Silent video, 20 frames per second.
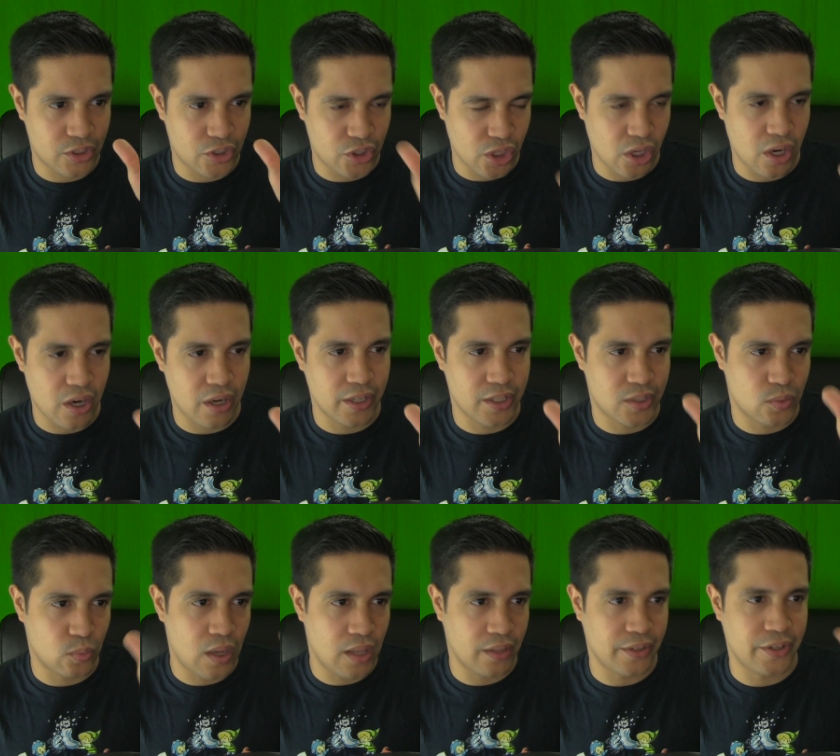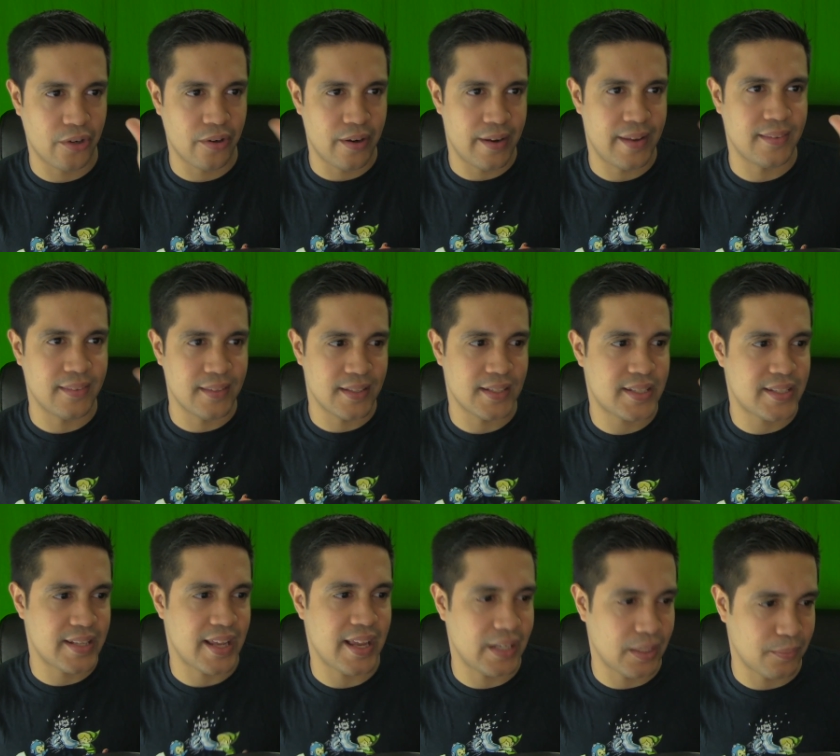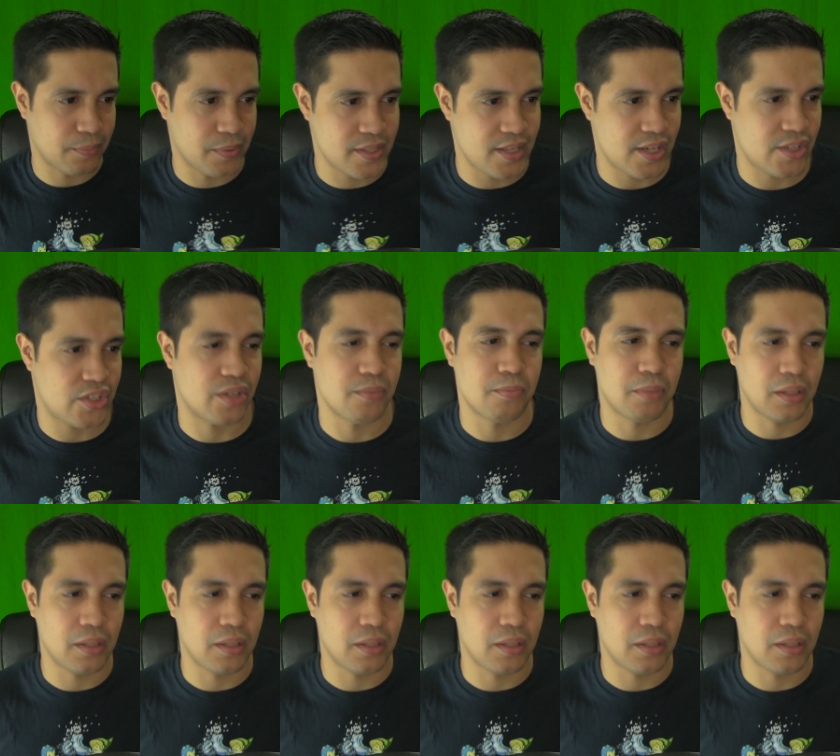charge while you're in this standing position,